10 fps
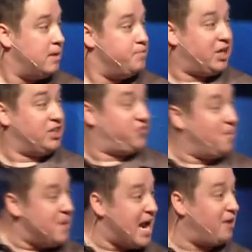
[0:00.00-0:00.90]
Because for
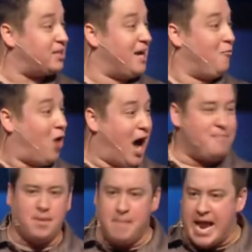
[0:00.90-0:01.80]
me, I was like, well, I'm
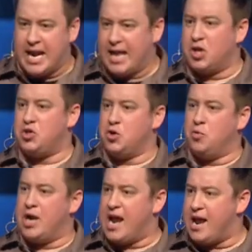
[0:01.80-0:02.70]
the man. I can do
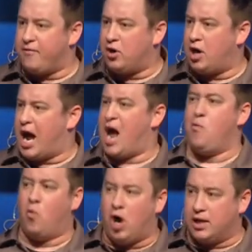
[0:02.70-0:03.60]
whatever I
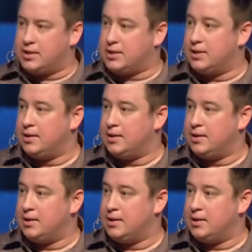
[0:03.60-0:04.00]
want.